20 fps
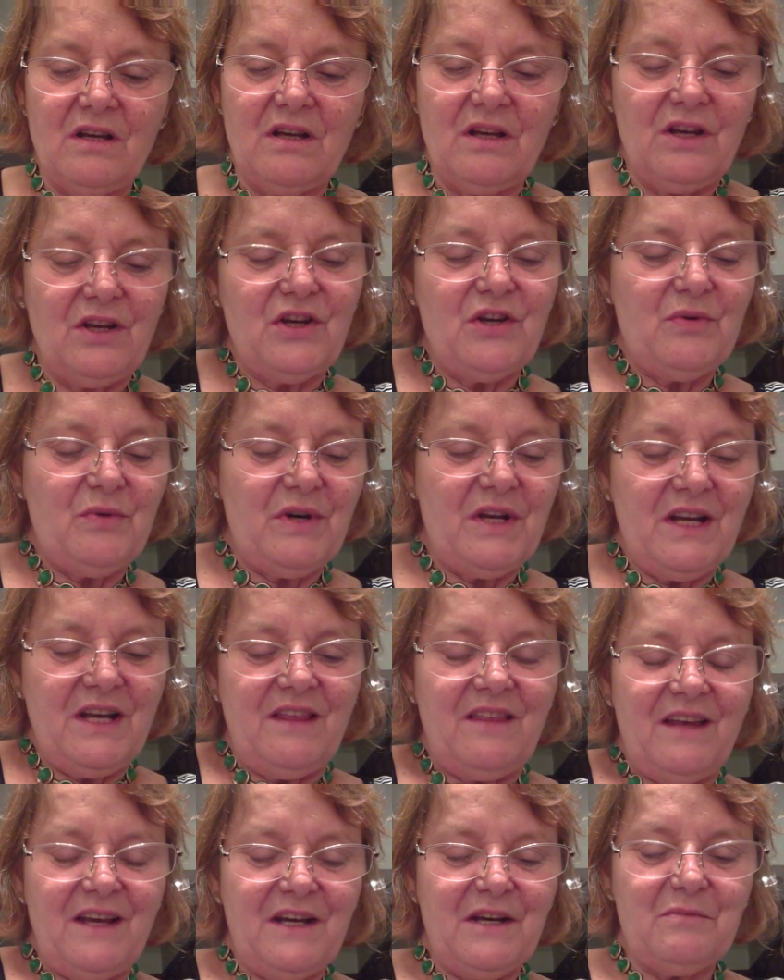You know what? I
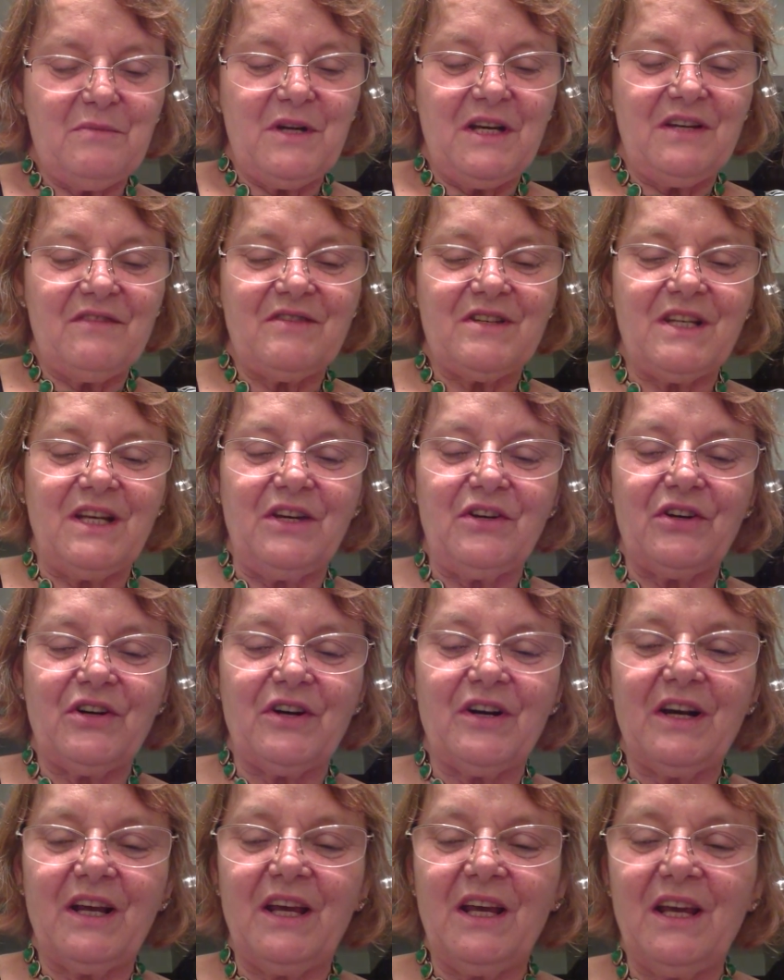think I might have seen
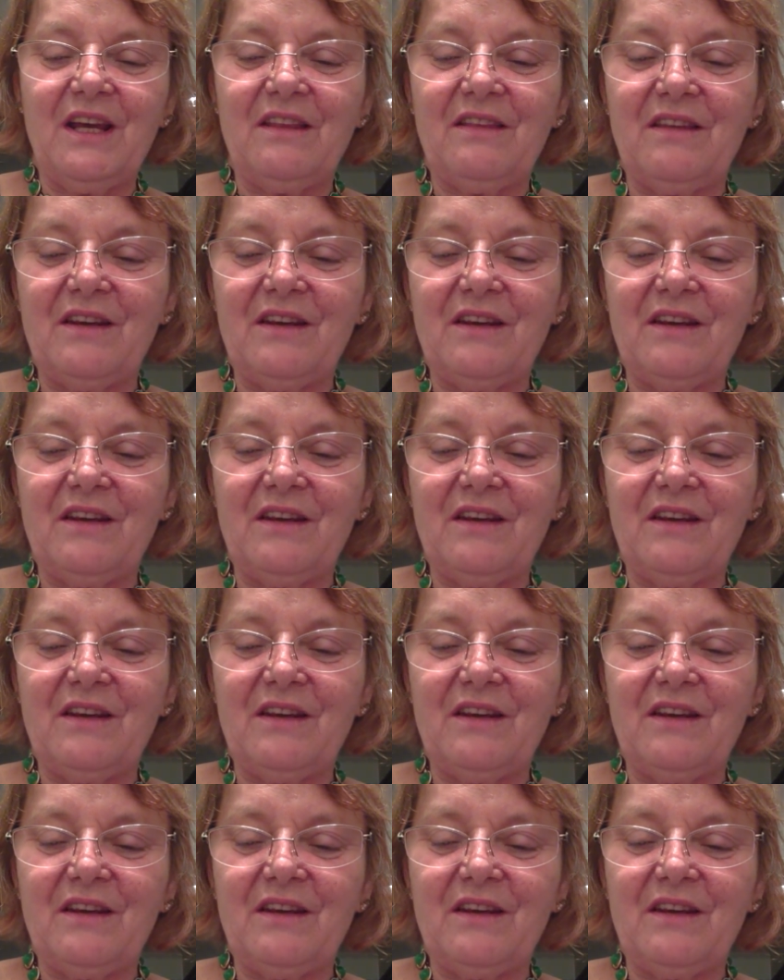her get